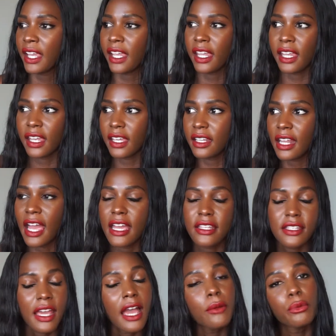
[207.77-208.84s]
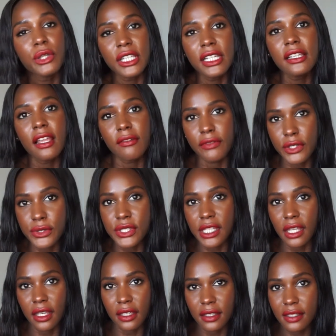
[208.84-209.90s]
And I really love
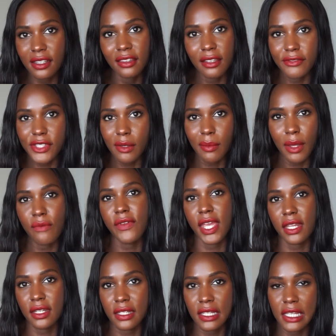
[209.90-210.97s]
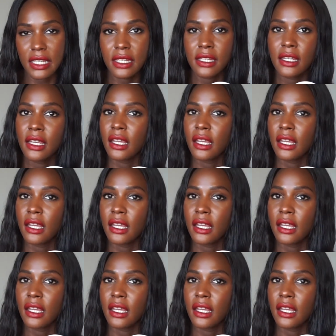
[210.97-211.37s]
using it. It lives on my vanity.